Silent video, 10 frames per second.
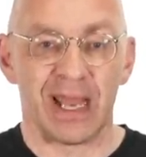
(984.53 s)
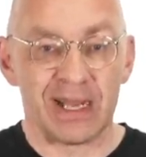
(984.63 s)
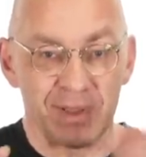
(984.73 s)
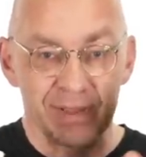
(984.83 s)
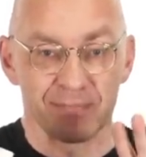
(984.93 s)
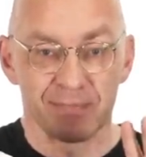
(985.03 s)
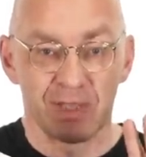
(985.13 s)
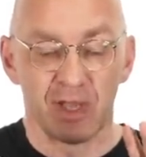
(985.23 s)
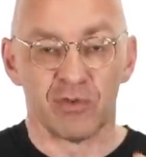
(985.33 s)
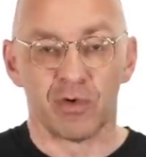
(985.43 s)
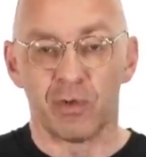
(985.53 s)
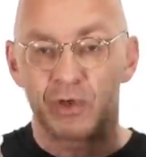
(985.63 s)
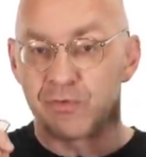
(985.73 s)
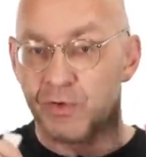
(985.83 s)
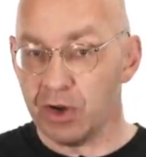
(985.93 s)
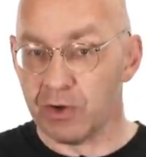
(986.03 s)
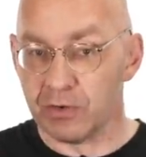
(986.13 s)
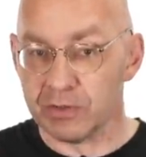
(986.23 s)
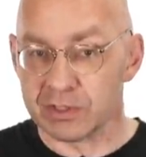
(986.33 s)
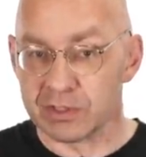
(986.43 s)
Anyway, for what
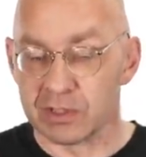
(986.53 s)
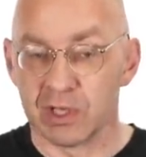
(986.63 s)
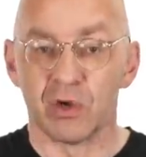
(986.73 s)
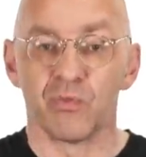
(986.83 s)
follows,